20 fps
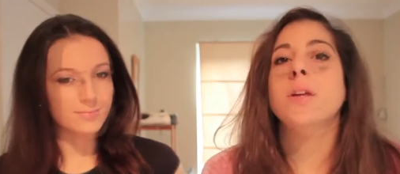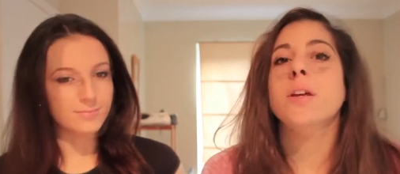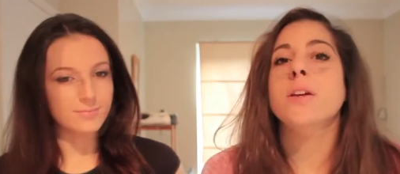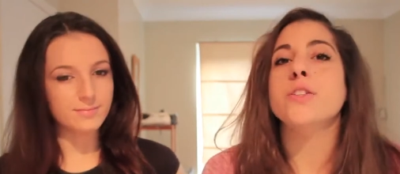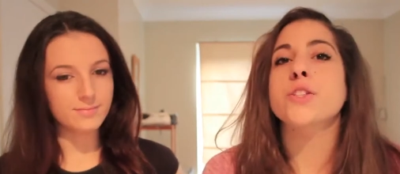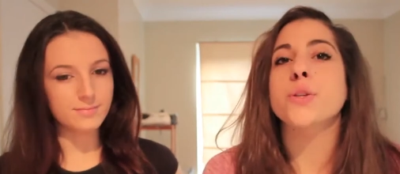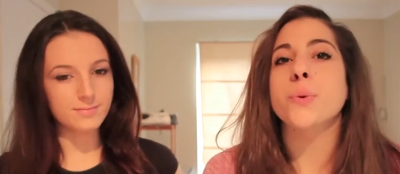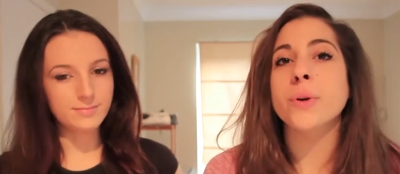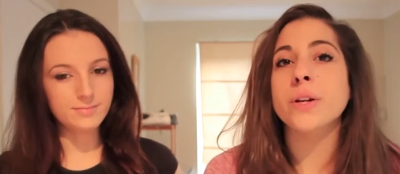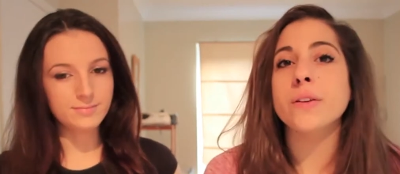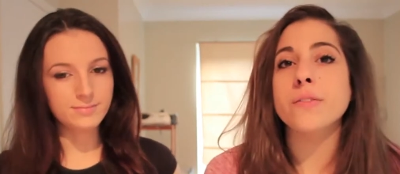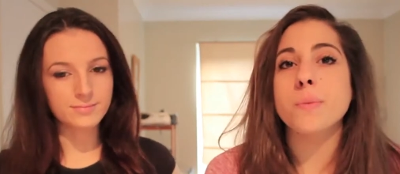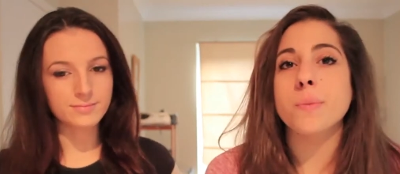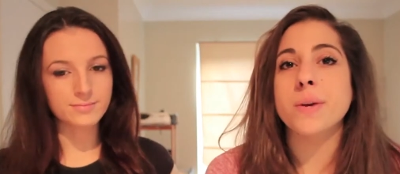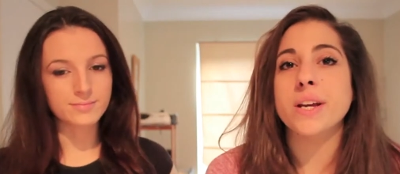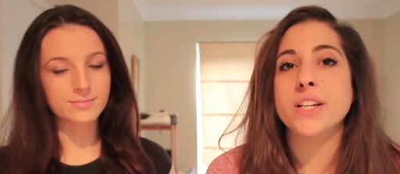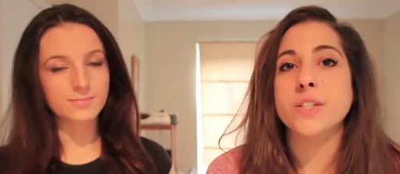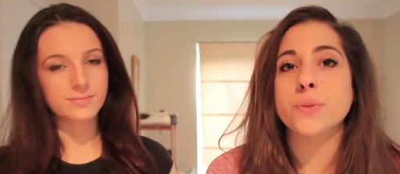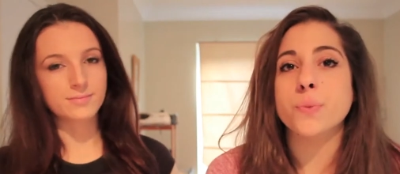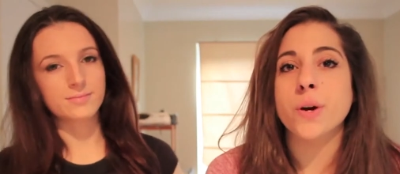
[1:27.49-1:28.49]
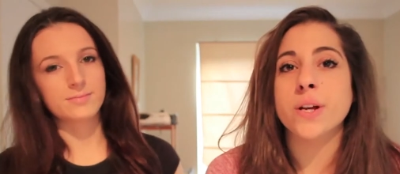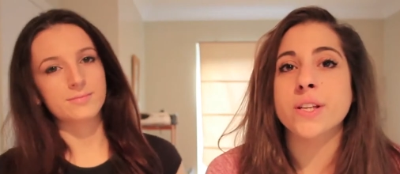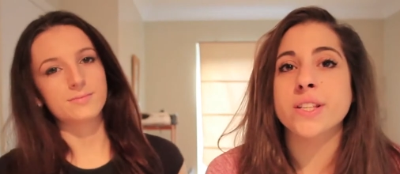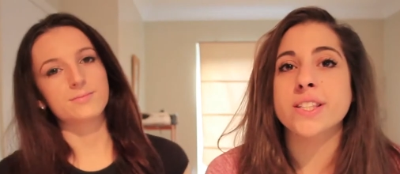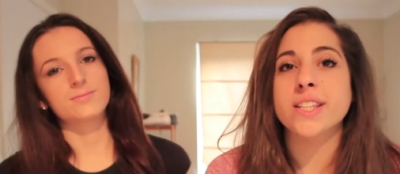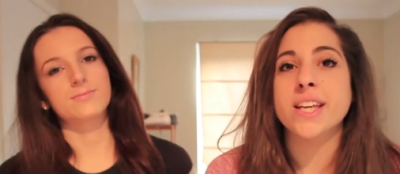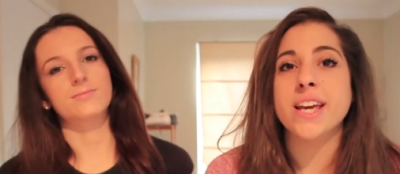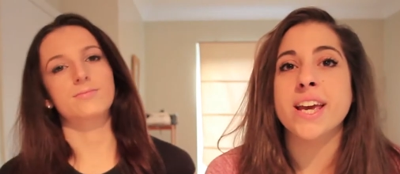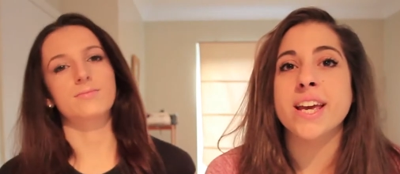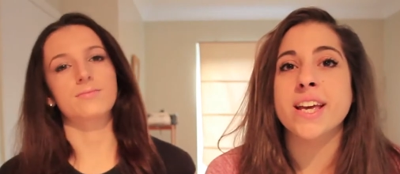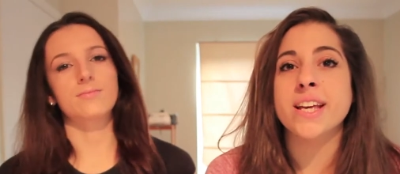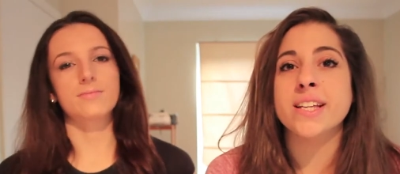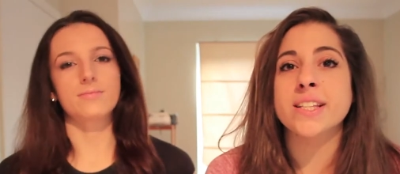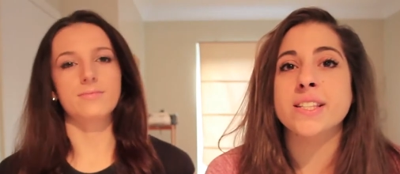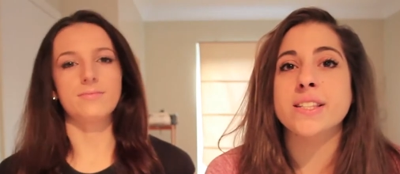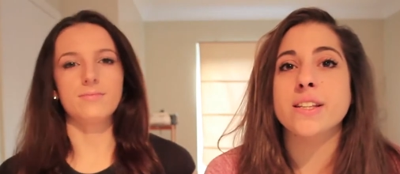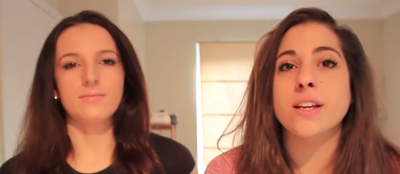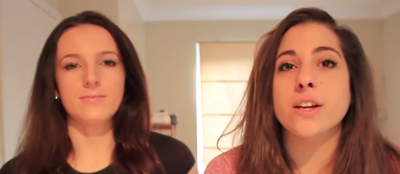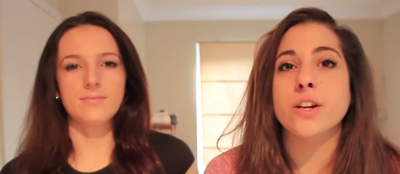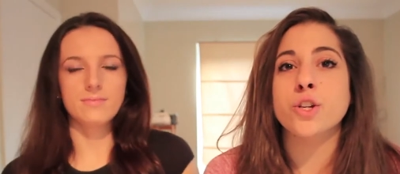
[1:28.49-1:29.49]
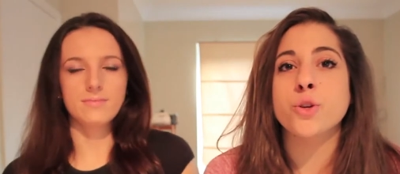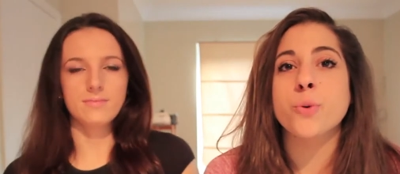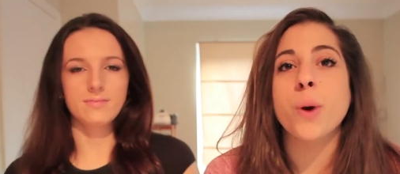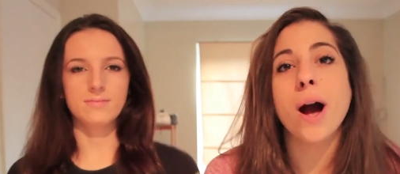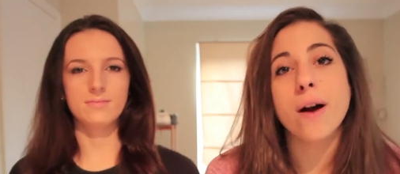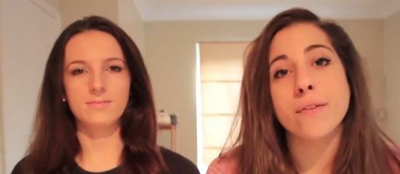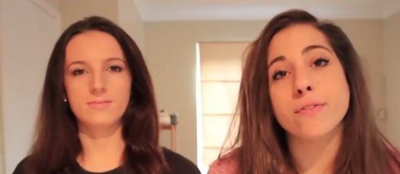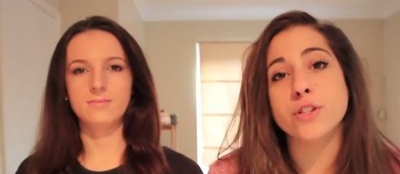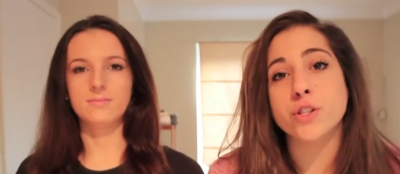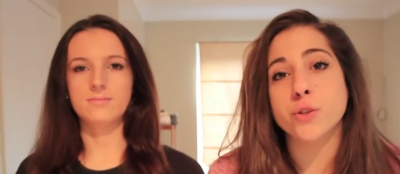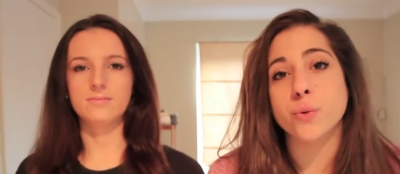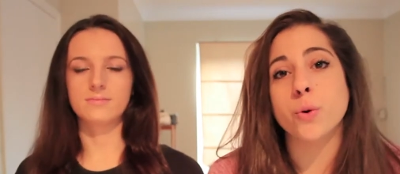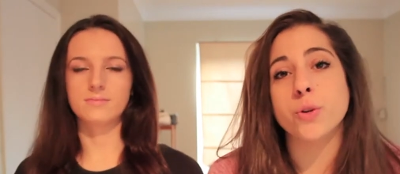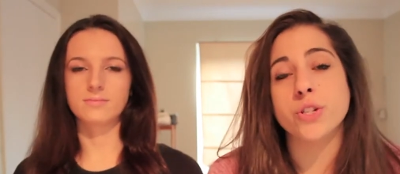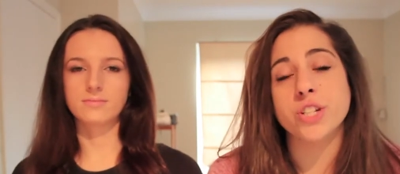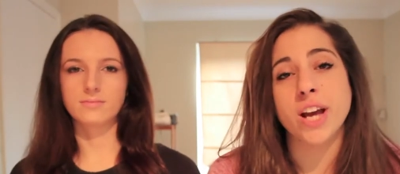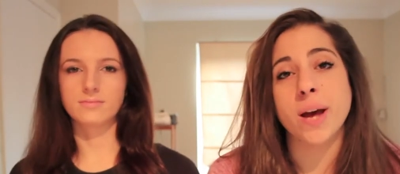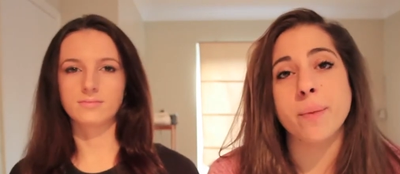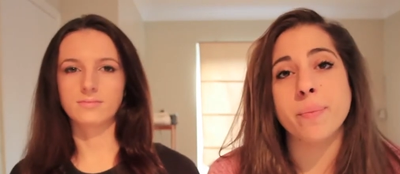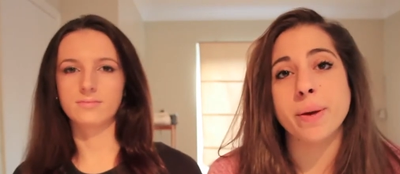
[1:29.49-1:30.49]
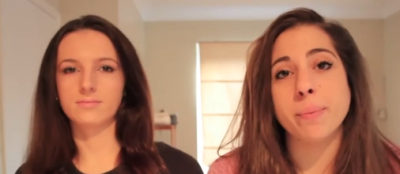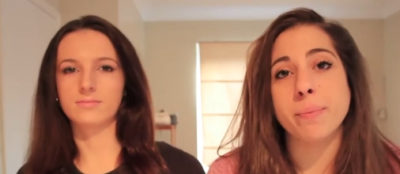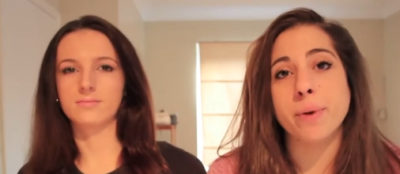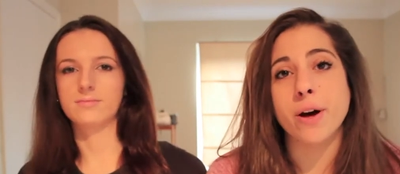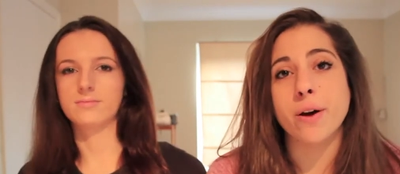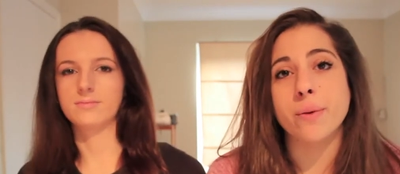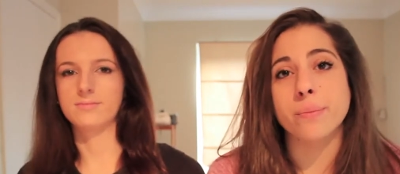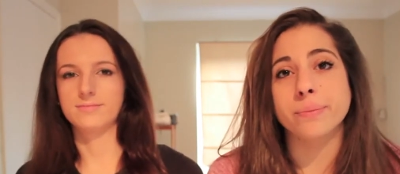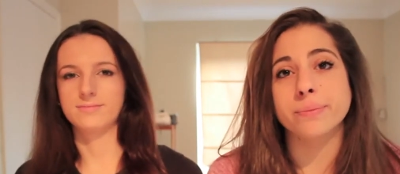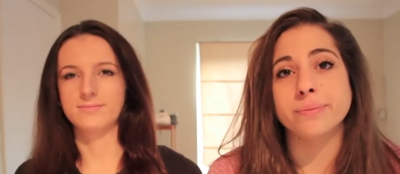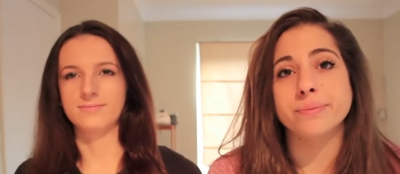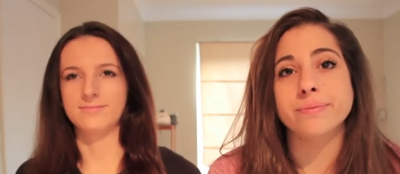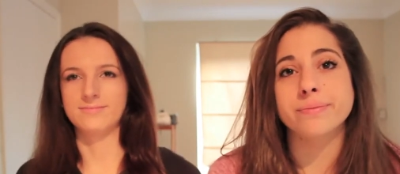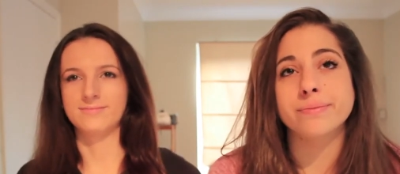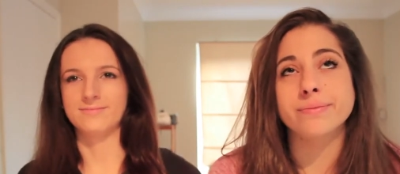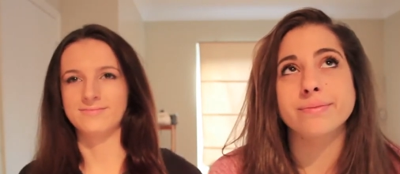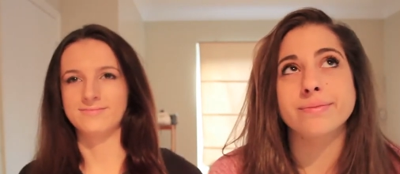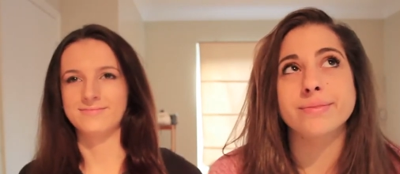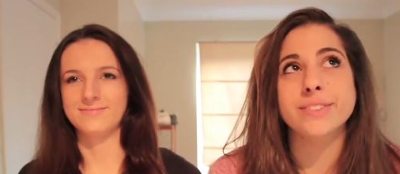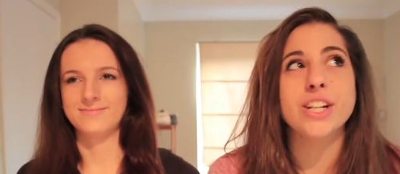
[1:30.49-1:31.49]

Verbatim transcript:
Speaker 1: So one of the biggest ones is you have to squat to get a big bum.